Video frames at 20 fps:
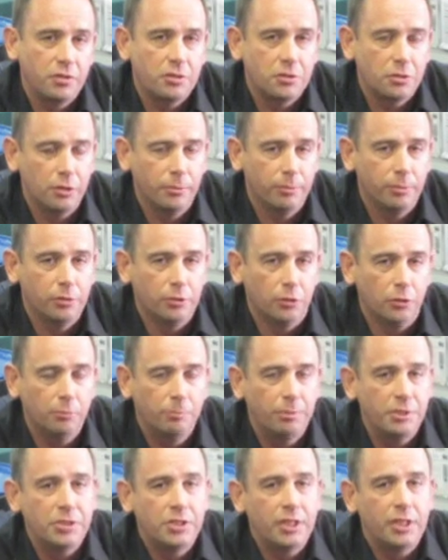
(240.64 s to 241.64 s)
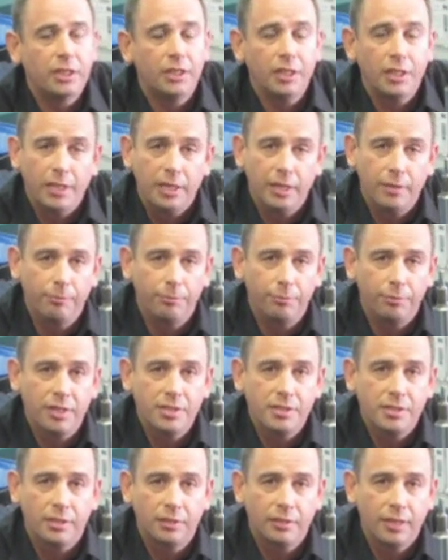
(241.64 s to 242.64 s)
a Subaru, particularly the
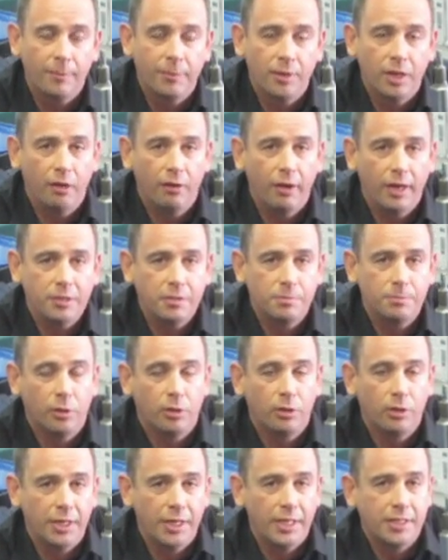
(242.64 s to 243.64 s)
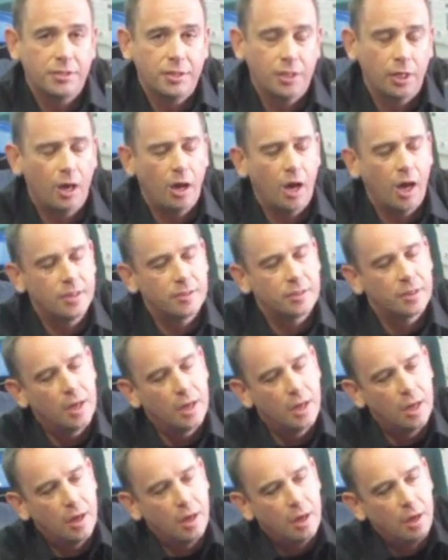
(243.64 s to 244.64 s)
Impreza WRX model and STIs,
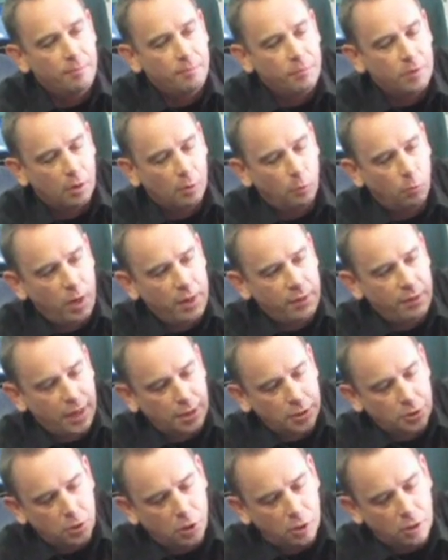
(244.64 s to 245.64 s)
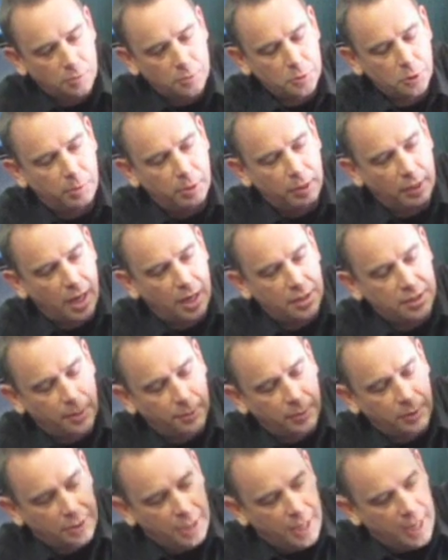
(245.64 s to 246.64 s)
when that shock absorber goes
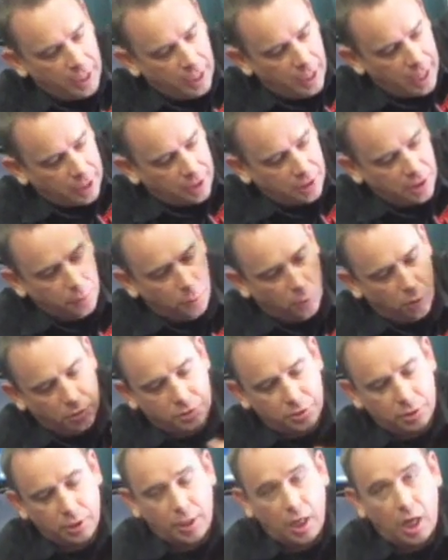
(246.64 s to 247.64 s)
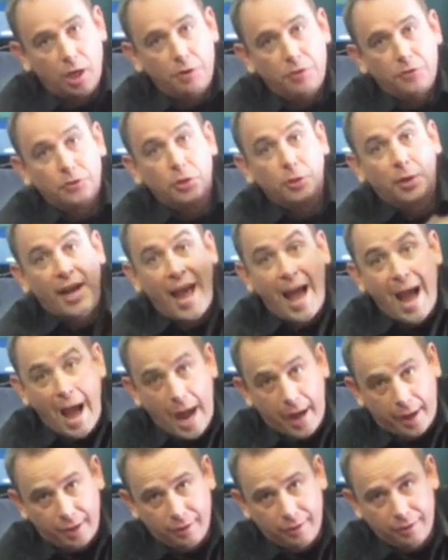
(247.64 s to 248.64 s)
up and down, it actually wants to go through an
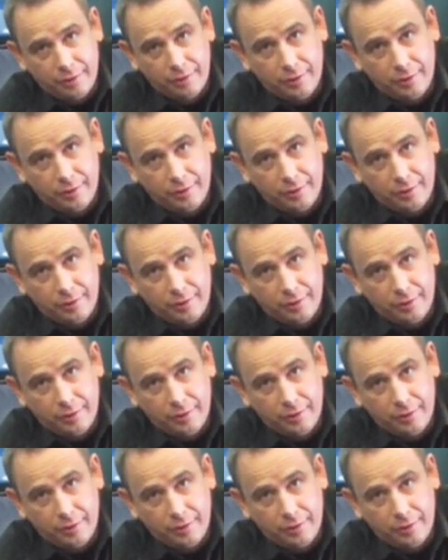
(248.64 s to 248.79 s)
arc.